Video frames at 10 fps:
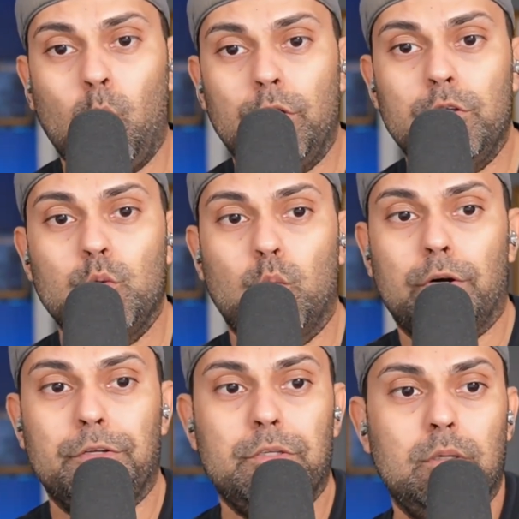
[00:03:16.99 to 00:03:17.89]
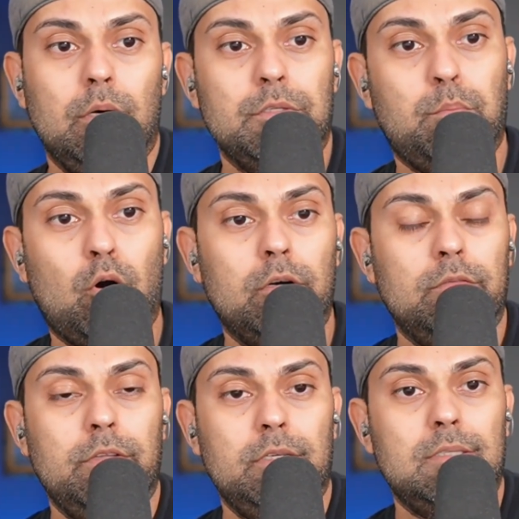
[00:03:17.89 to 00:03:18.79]
What you want to do as a part
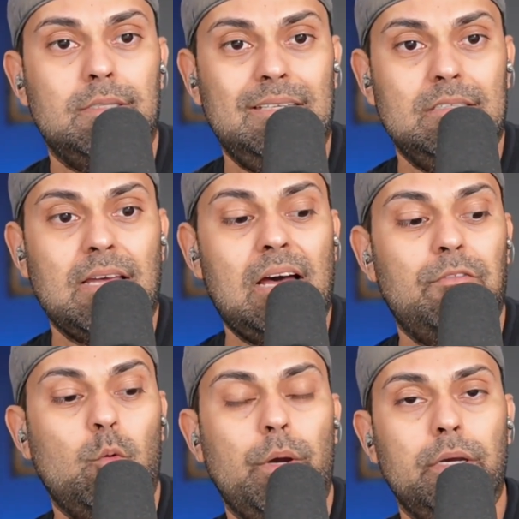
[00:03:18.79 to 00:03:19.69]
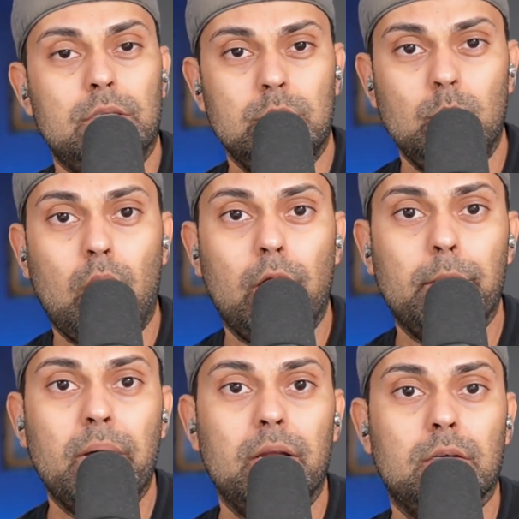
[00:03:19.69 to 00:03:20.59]
of this is have a way to
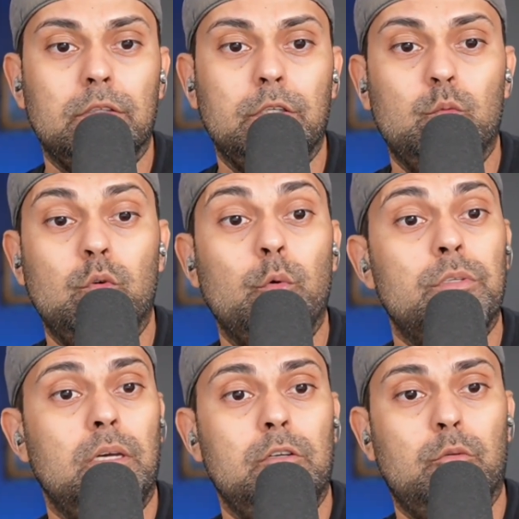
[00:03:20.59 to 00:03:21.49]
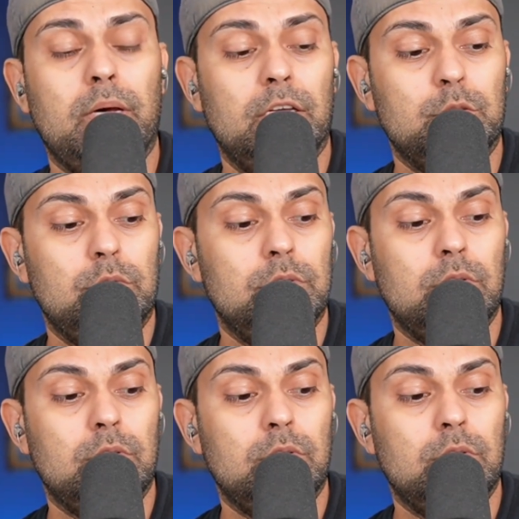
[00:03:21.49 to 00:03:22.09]
automatically rotate your passwords.